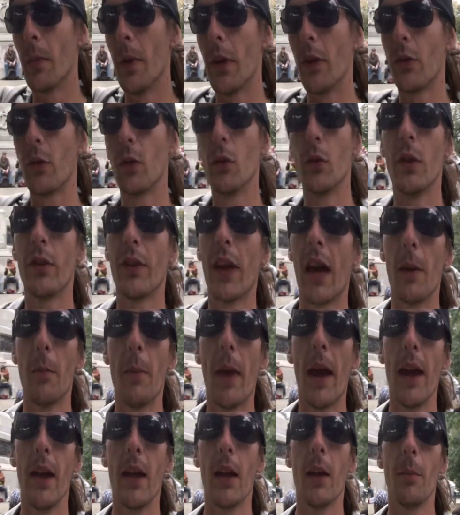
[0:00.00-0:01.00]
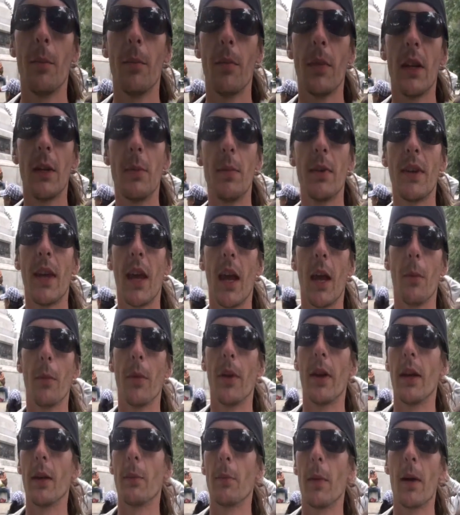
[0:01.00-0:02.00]
As soon as I met him, he
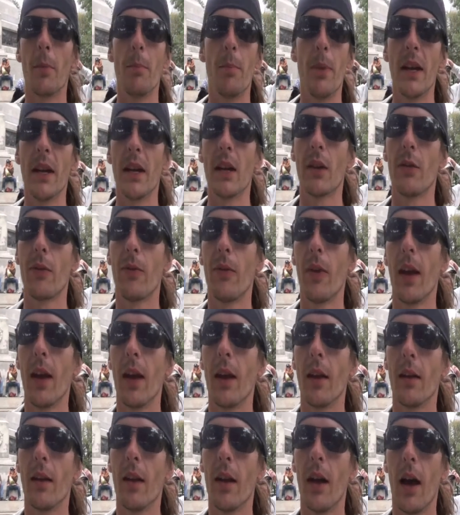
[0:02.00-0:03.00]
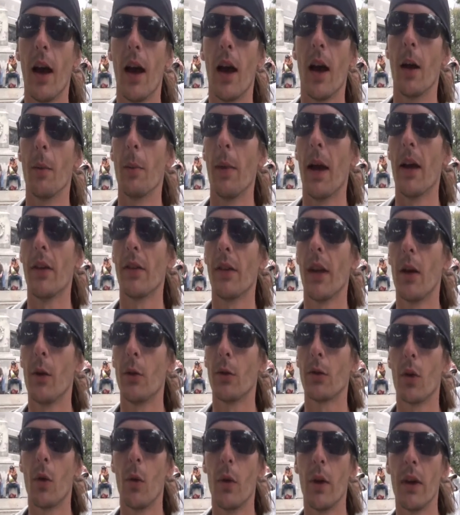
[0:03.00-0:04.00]
became like my biggest fan. As I
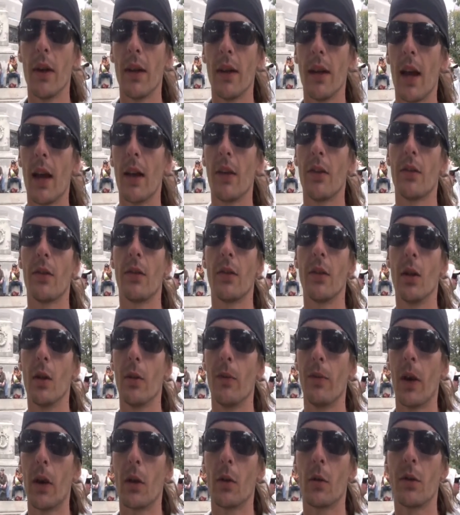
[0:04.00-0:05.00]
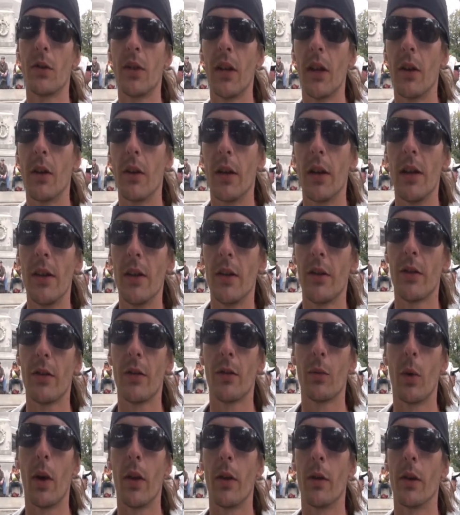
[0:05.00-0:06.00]
was going against, you know, federal
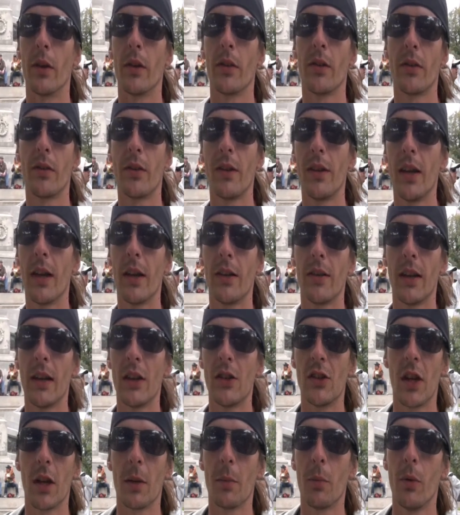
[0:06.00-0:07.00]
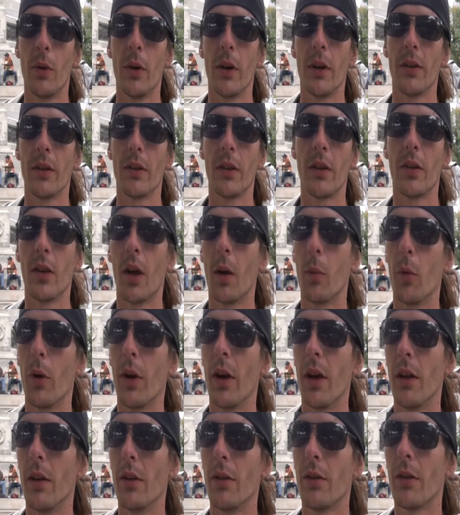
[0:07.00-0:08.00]
tyrannies, whether it's TSA checkpoints and
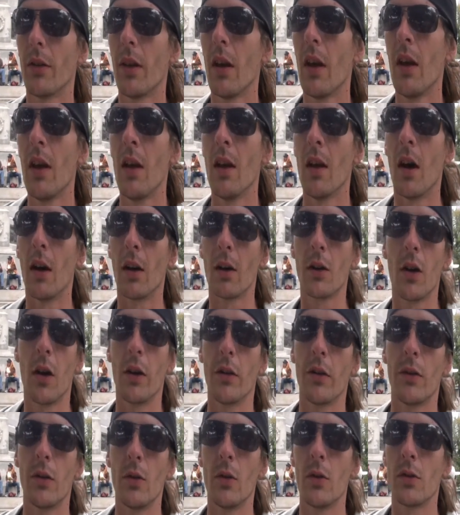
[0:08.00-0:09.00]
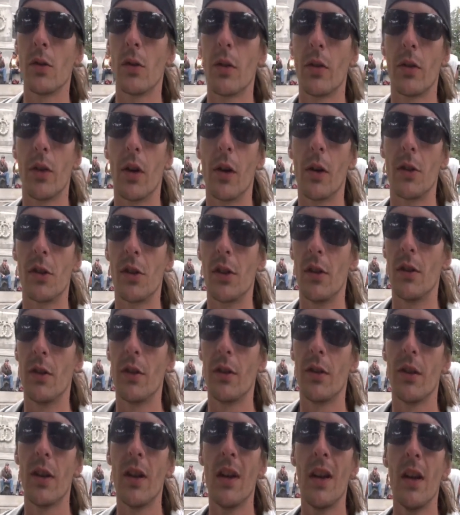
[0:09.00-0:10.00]
subways, unconstitutional
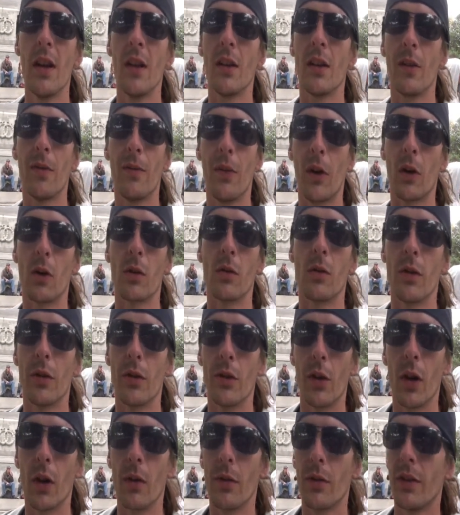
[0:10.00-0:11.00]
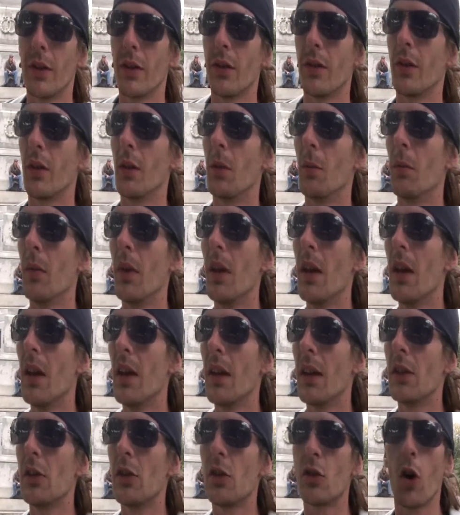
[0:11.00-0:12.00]
searches, the Federal Reserve System,
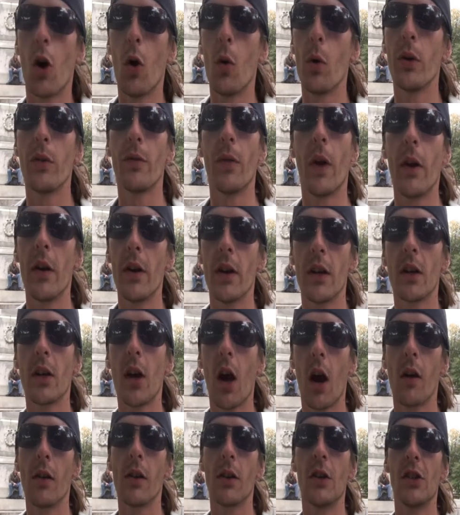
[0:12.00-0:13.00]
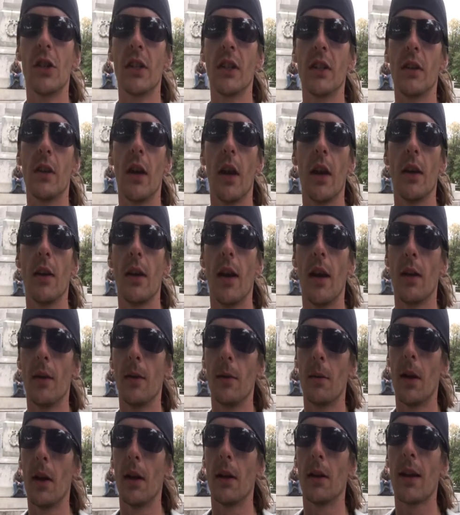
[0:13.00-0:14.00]
he's just always very encouraging
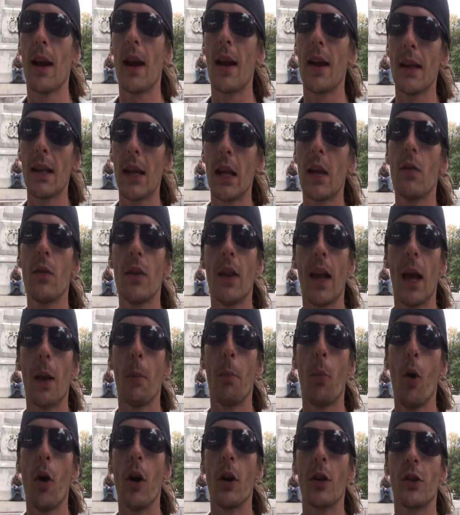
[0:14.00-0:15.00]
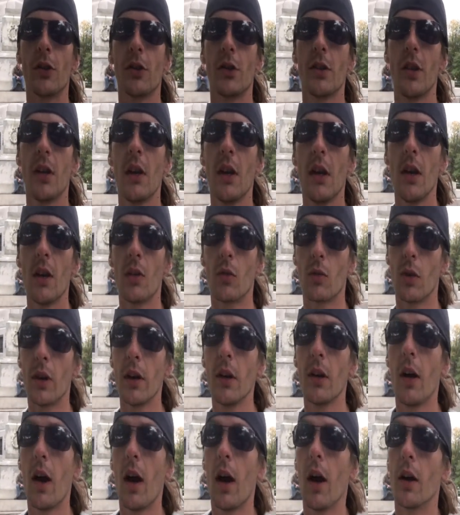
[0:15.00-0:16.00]
and kind of gave you that push
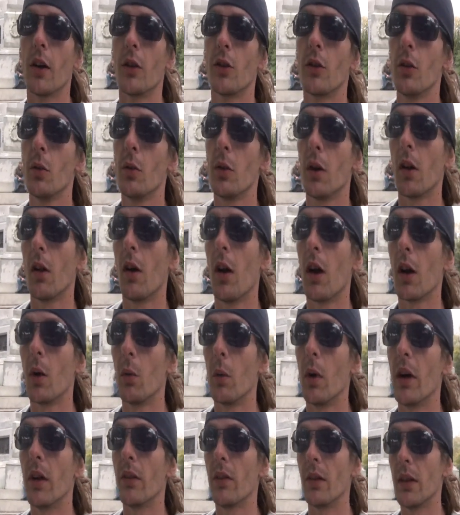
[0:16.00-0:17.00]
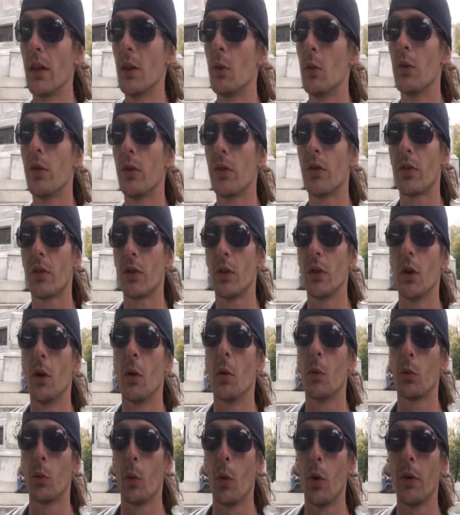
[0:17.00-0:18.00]
real hard too in a lot of ways. And he was, you
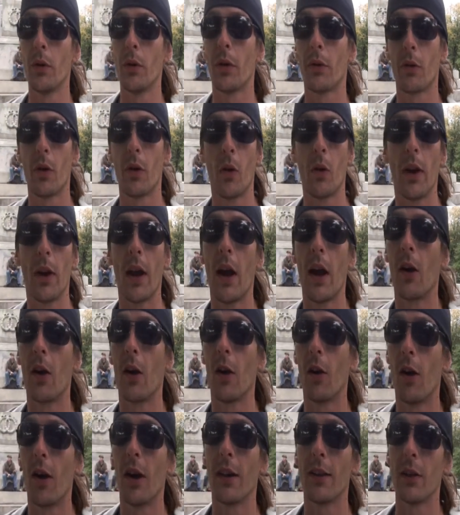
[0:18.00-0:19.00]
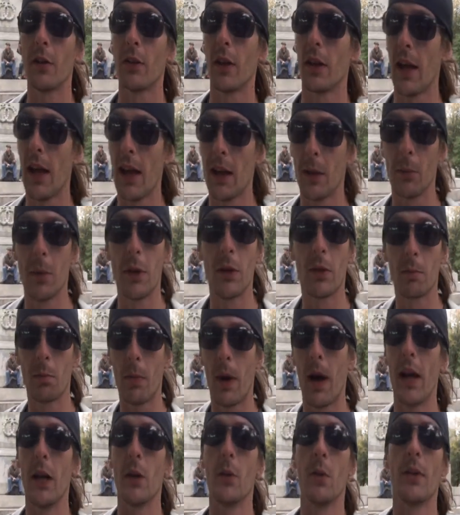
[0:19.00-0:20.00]
know, was willing to throw down a lot of things, like, hey, let me
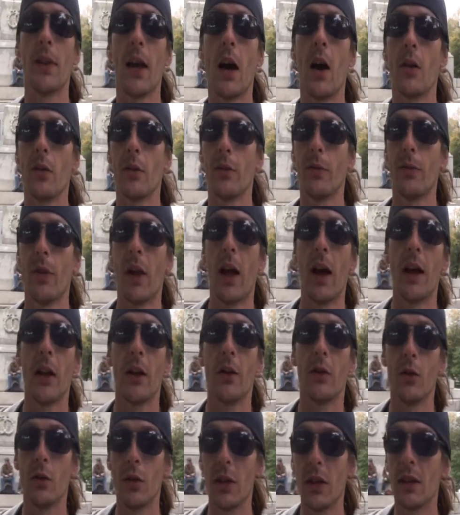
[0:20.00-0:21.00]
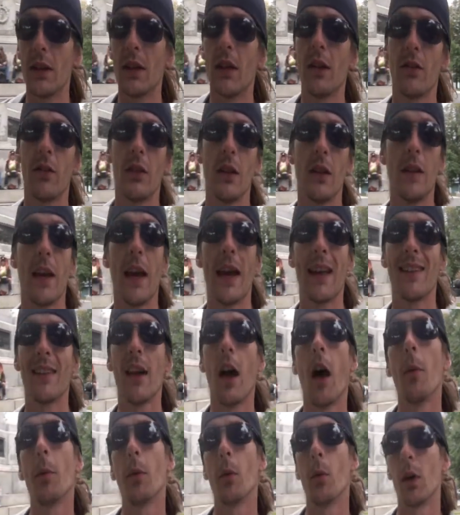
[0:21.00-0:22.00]
buy you 1,000 flyers, you need this, you need that,
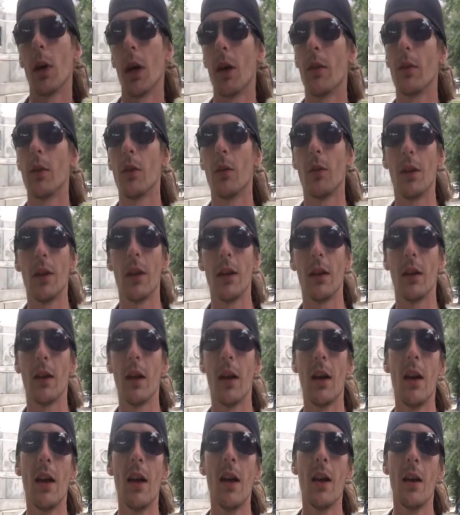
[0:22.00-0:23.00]
tell me whatever you need.